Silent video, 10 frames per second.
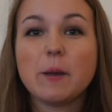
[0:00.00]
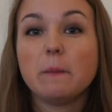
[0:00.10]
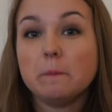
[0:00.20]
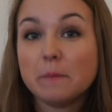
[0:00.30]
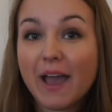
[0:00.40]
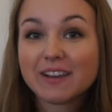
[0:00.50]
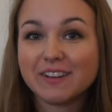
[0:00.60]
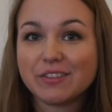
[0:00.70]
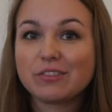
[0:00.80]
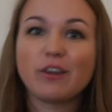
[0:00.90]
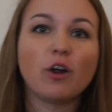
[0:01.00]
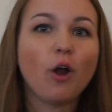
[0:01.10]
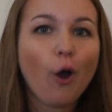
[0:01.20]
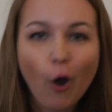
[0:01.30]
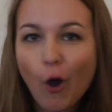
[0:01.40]
Magnets
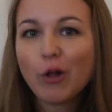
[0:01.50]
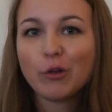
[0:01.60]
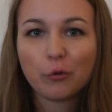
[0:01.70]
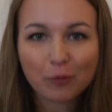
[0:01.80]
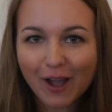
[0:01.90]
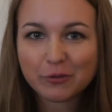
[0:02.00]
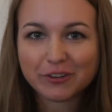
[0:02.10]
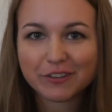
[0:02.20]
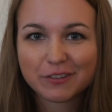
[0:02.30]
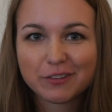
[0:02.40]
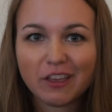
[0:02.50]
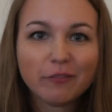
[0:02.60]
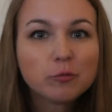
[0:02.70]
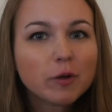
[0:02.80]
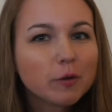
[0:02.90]
are all around us,
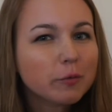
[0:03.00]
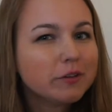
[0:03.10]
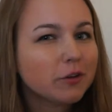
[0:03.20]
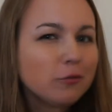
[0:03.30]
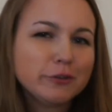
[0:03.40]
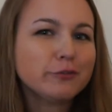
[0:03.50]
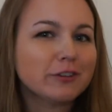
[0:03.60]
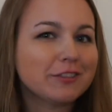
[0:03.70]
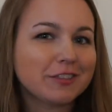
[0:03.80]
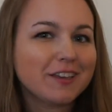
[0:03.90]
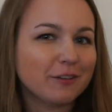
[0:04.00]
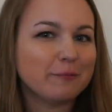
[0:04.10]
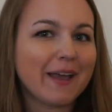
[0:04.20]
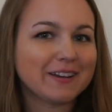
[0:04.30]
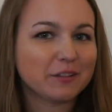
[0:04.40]
even where we don't usually think of
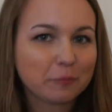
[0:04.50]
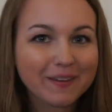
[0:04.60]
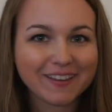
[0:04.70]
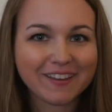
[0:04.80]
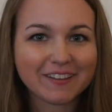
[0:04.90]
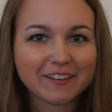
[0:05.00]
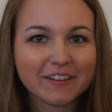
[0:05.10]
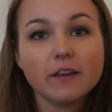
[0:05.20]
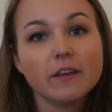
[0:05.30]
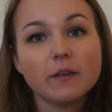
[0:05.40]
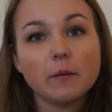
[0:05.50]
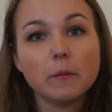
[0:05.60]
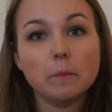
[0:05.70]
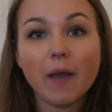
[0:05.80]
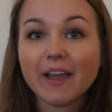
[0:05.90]
magnets being.
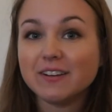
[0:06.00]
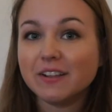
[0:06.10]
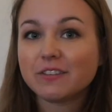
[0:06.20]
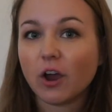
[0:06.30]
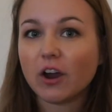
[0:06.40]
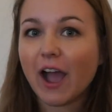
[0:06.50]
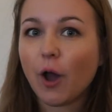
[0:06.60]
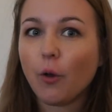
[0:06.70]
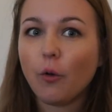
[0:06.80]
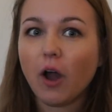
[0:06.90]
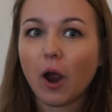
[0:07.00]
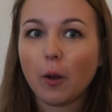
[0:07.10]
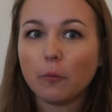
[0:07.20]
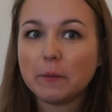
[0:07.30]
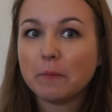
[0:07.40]
Magnets are how
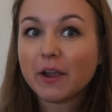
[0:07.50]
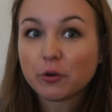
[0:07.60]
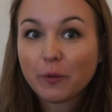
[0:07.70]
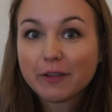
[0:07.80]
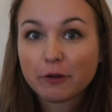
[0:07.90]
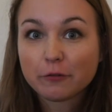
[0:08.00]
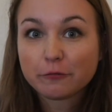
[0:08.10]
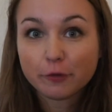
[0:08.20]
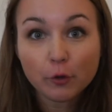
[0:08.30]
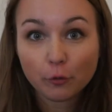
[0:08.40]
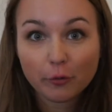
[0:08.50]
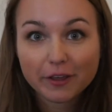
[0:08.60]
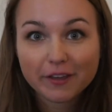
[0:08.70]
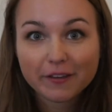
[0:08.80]
we microwave our food.